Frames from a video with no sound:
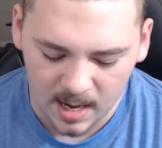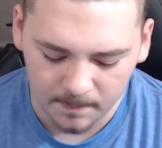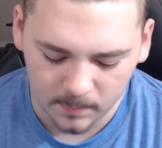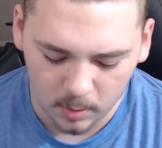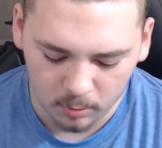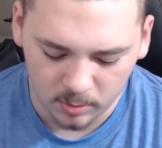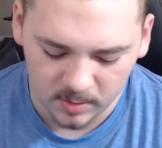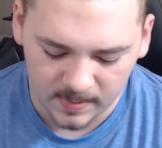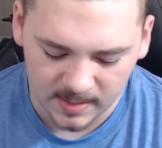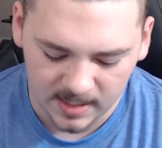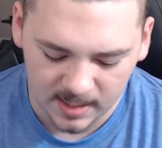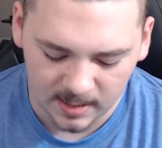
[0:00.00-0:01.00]
going to be
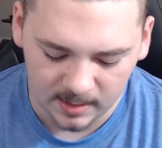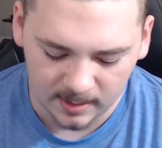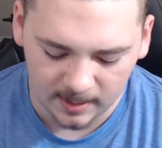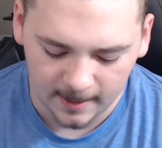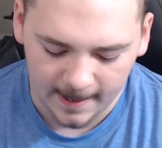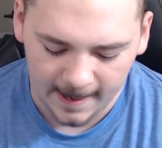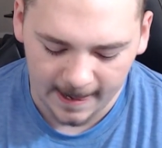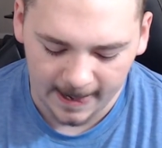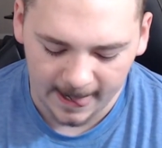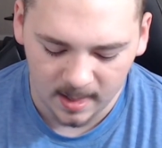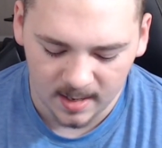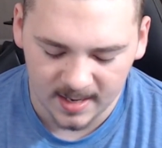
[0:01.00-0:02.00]
getting
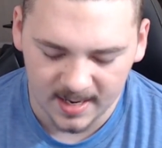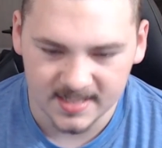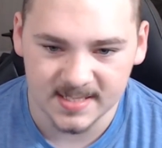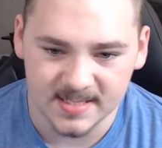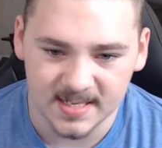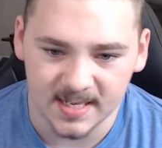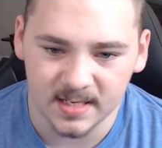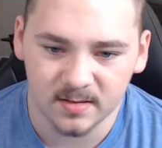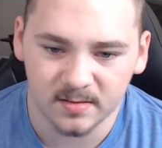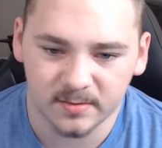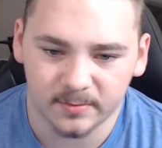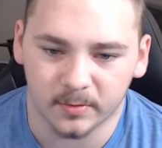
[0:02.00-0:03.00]
an SSD
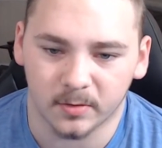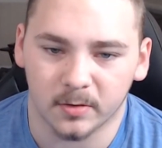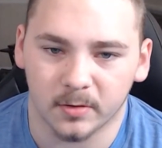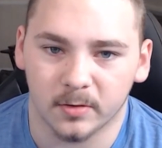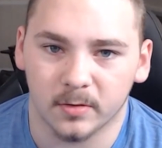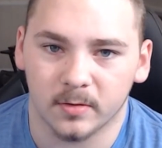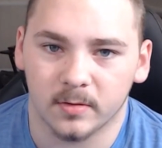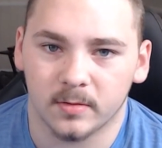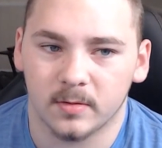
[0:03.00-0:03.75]
for